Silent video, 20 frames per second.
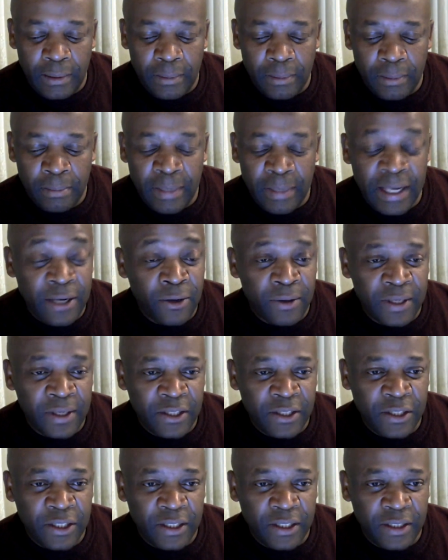
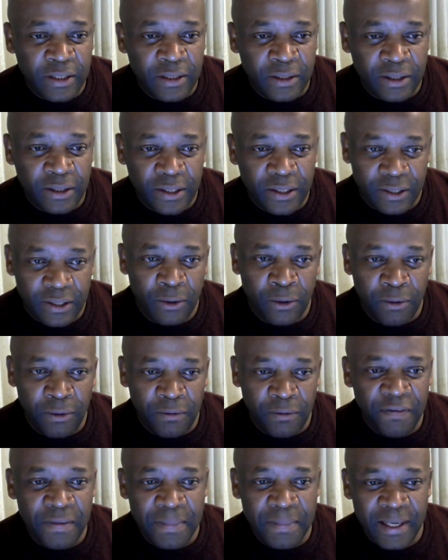minorities
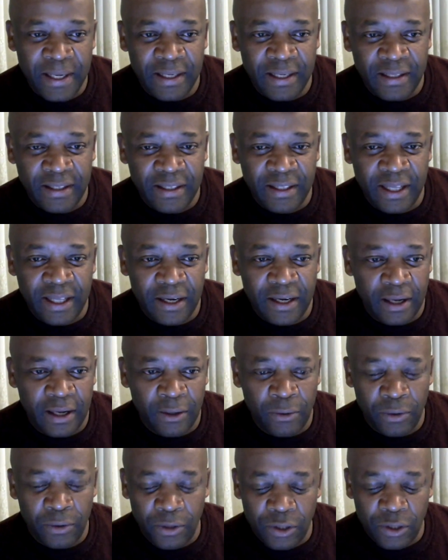or families that
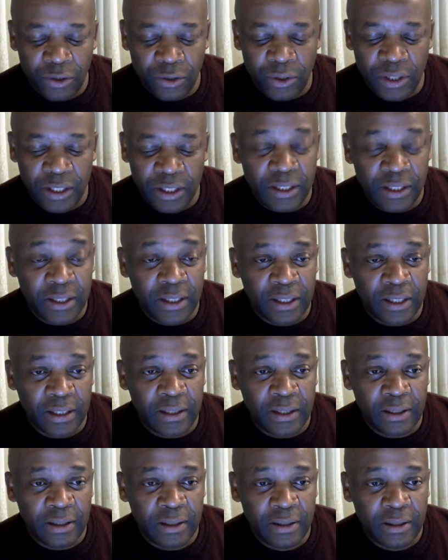are controlling
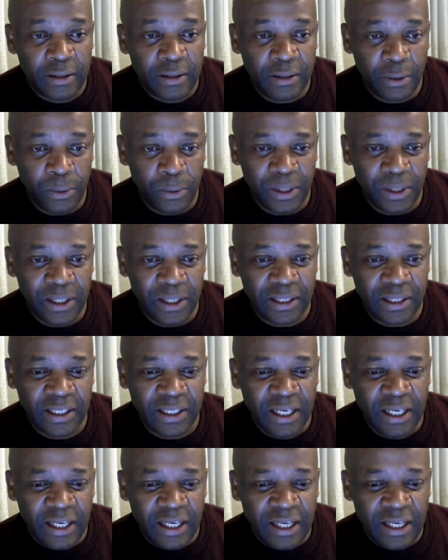the
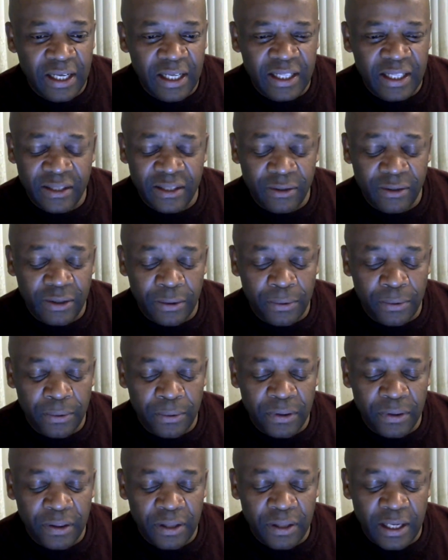world. It's not a
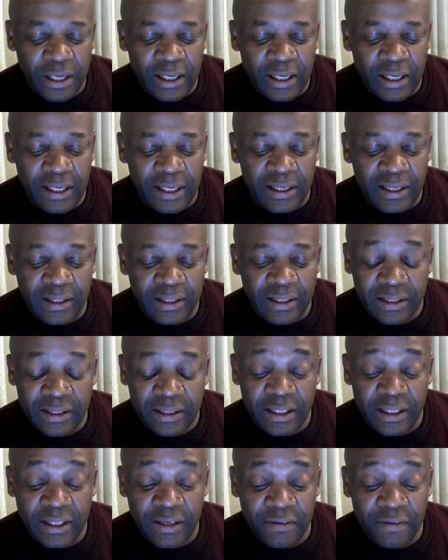good thing.
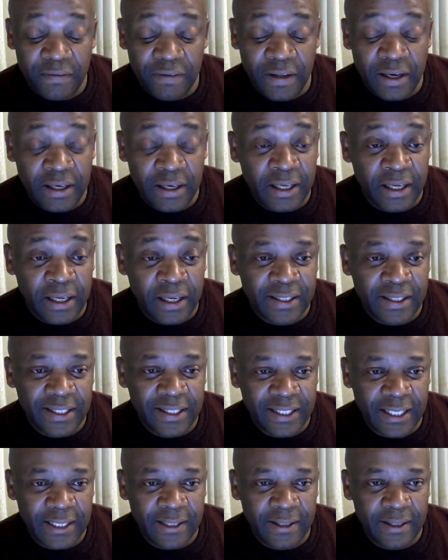It's a very
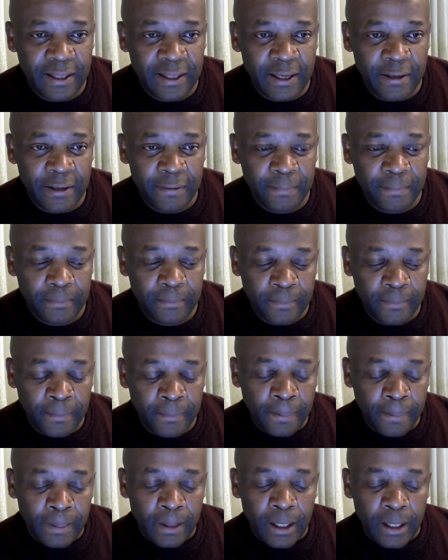sad thing.
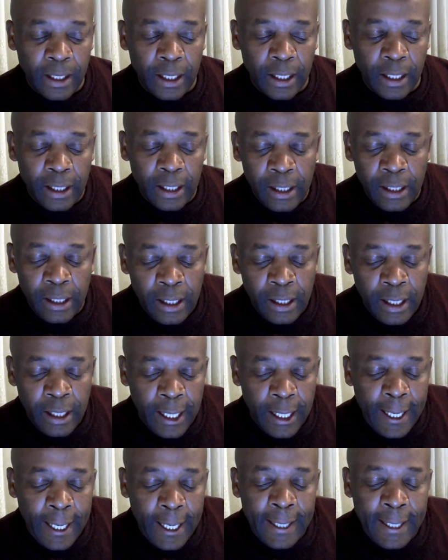
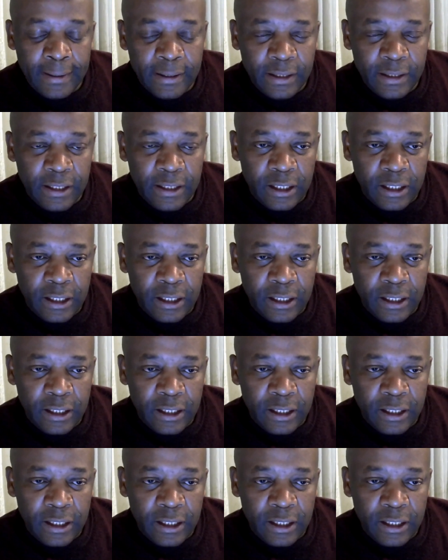And